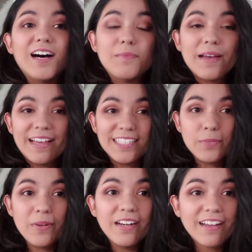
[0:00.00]
My
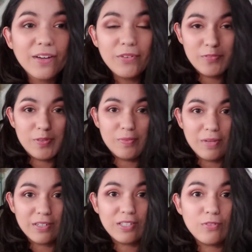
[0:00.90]
husband and I, we've been
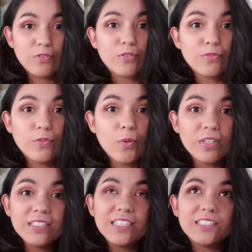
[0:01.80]
married for 4
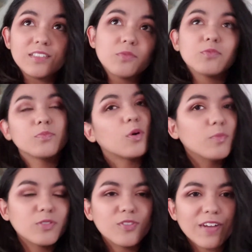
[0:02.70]
years,
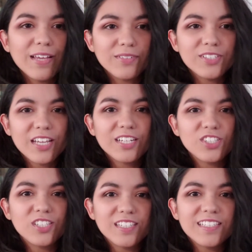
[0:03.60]
almost 5 years
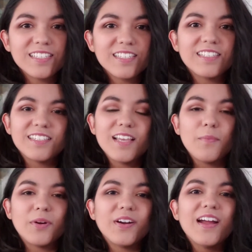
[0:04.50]
actually, this
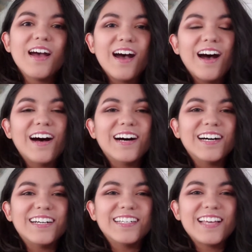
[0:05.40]
December,
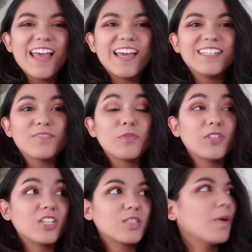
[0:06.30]
and we
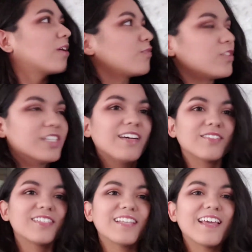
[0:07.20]
just bought our first
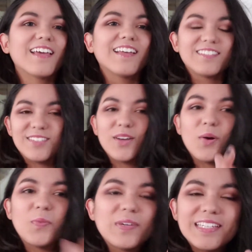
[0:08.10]
house, and
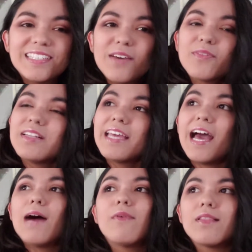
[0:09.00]
so we definitely
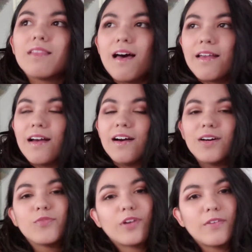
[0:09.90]
have a lot
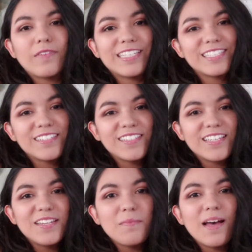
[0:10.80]
of renovations
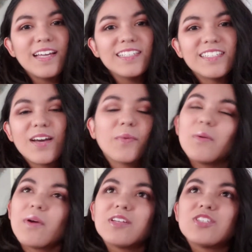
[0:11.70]
in mind that we
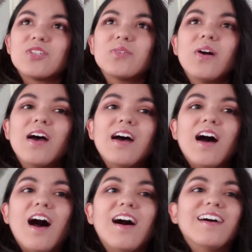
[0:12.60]
want to do,
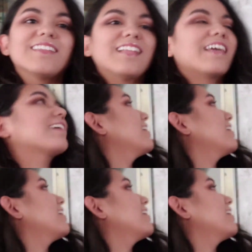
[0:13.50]
like